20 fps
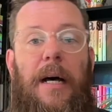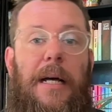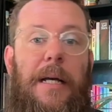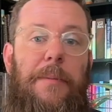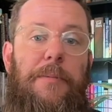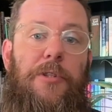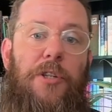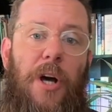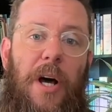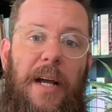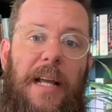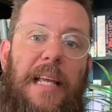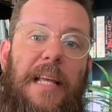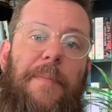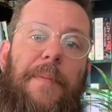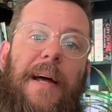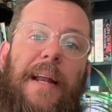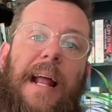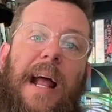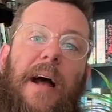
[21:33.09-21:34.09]
talking
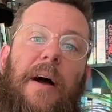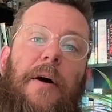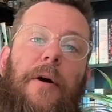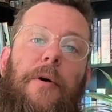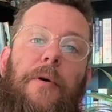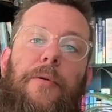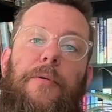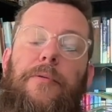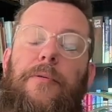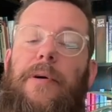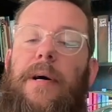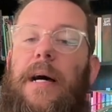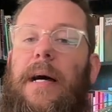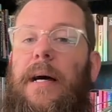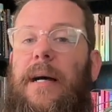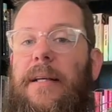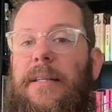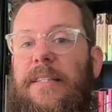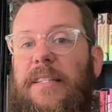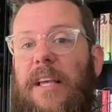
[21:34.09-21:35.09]
about how
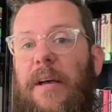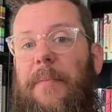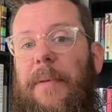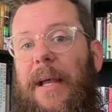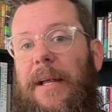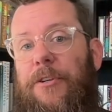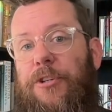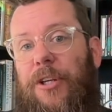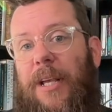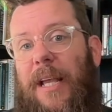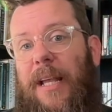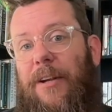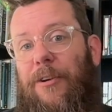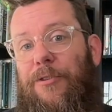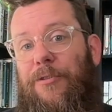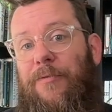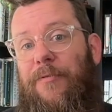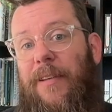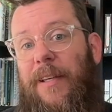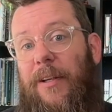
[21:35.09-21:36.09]
some
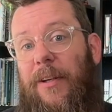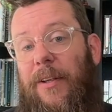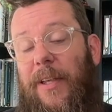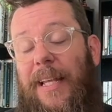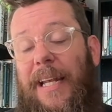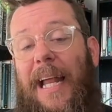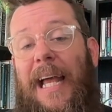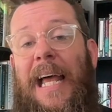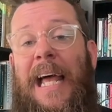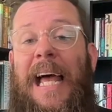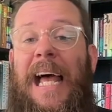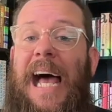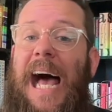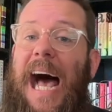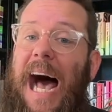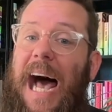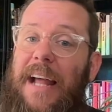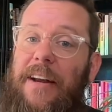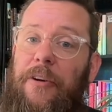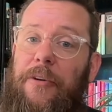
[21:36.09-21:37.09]
educators feel, and
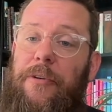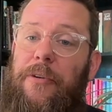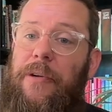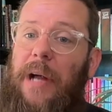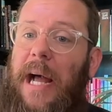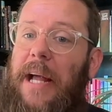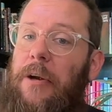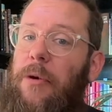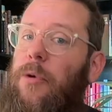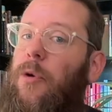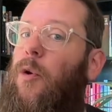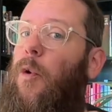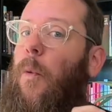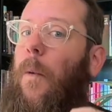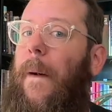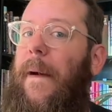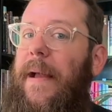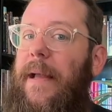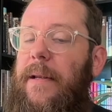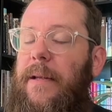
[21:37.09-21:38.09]
I don't
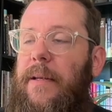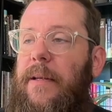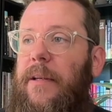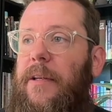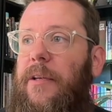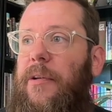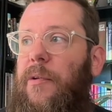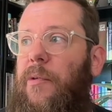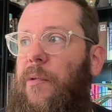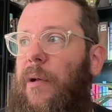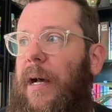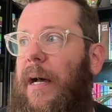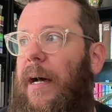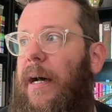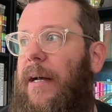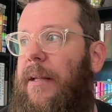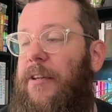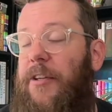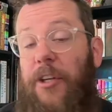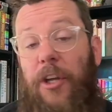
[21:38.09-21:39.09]
quite
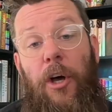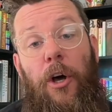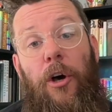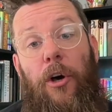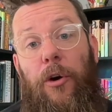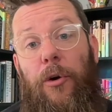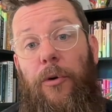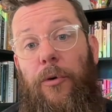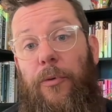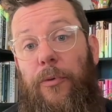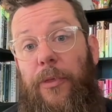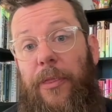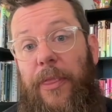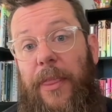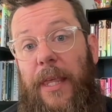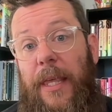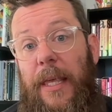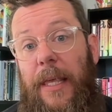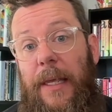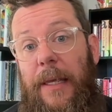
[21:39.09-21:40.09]
know
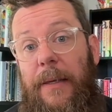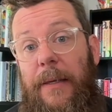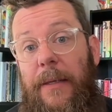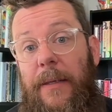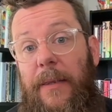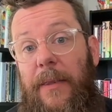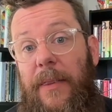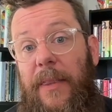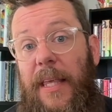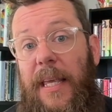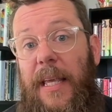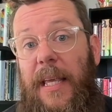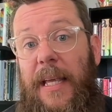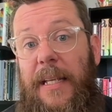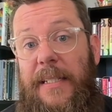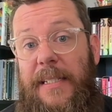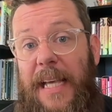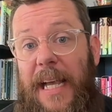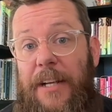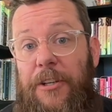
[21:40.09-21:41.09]
the
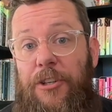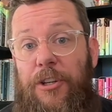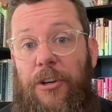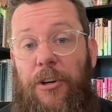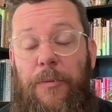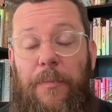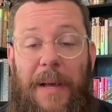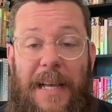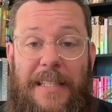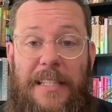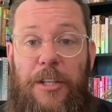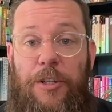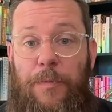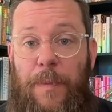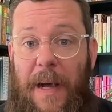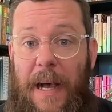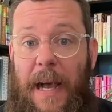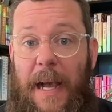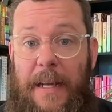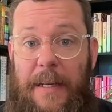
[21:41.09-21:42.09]
intention or message
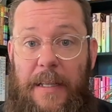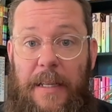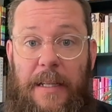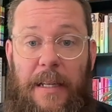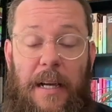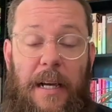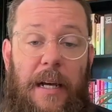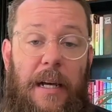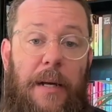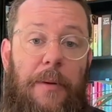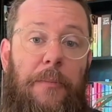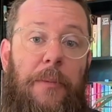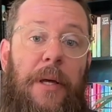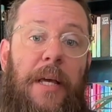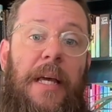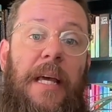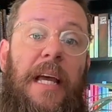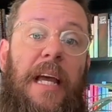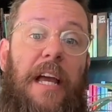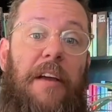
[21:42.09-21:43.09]
behind it.
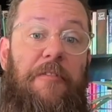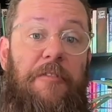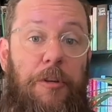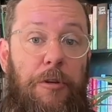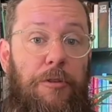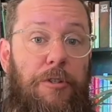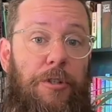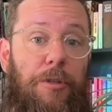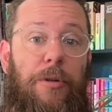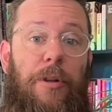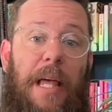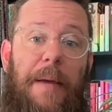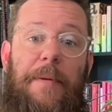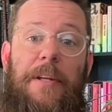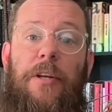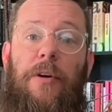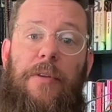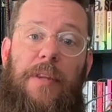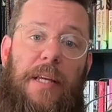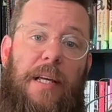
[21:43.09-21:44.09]
If you do, let me
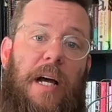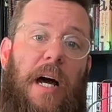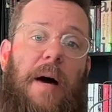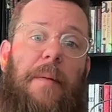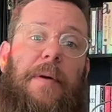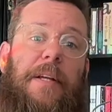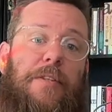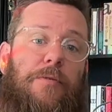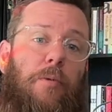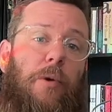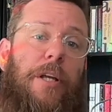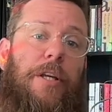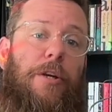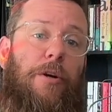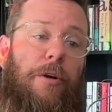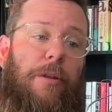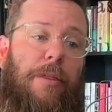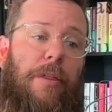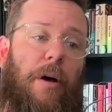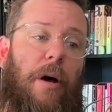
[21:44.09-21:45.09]
know in the comments what your
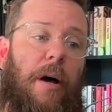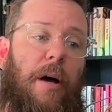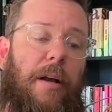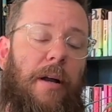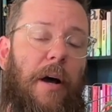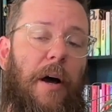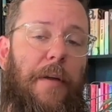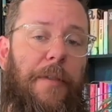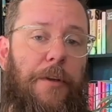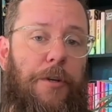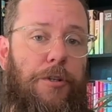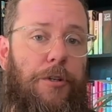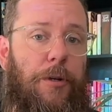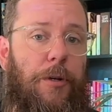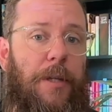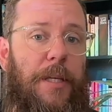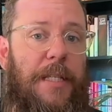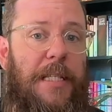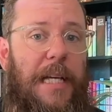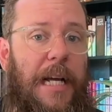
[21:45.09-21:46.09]
thought on the
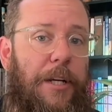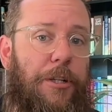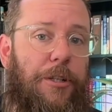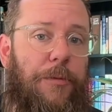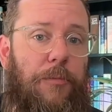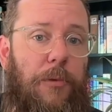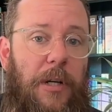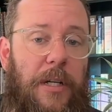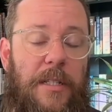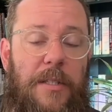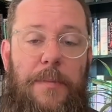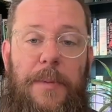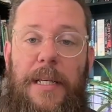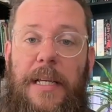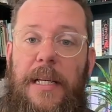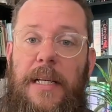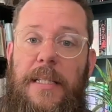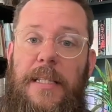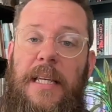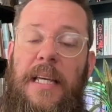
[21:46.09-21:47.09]
Shirley section was,
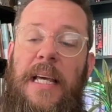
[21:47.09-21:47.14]
because